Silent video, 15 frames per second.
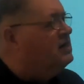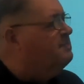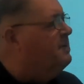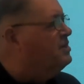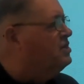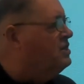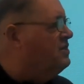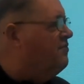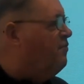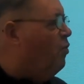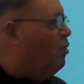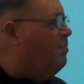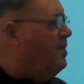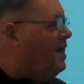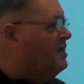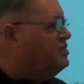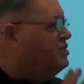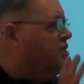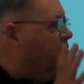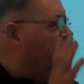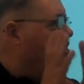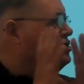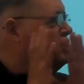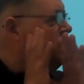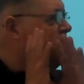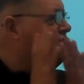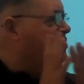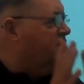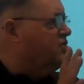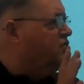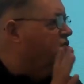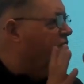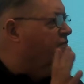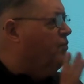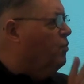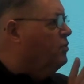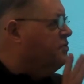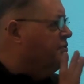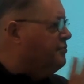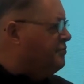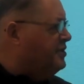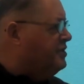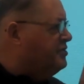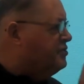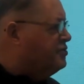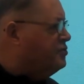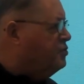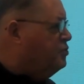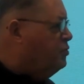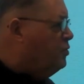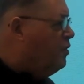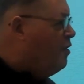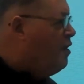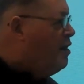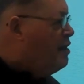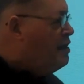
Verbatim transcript: especially the four parts in the ratio of 6:4 to 3:2,